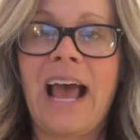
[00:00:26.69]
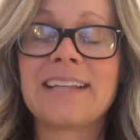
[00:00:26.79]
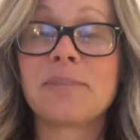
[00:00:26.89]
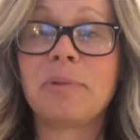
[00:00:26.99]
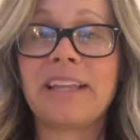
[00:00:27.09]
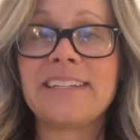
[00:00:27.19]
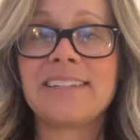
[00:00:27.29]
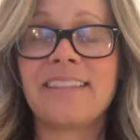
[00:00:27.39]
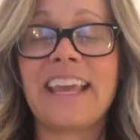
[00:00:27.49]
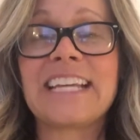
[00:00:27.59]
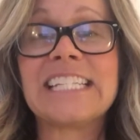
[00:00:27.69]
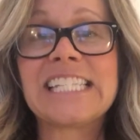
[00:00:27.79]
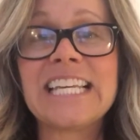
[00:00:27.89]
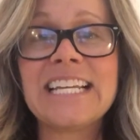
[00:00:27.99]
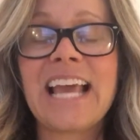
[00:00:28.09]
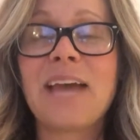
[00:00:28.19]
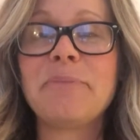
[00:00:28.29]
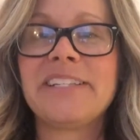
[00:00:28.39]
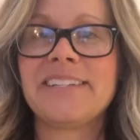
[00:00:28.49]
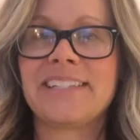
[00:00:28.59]
has a place that they can sit and
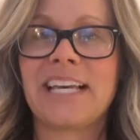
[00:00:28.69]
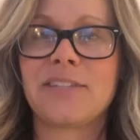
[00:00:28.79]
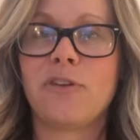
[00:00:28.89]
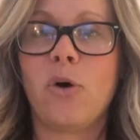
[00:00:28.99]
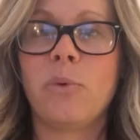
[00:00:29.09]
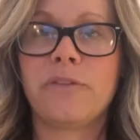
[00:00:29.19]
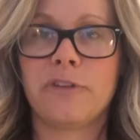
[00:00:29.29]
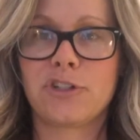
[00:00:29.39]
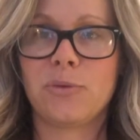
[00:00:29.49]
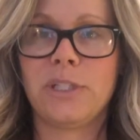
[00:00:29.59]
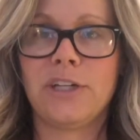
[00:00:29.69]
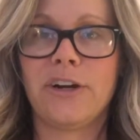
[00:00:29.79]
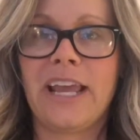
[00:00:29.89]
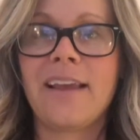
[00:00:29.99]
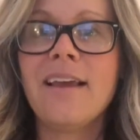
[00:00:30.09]
be successful with virtual learning.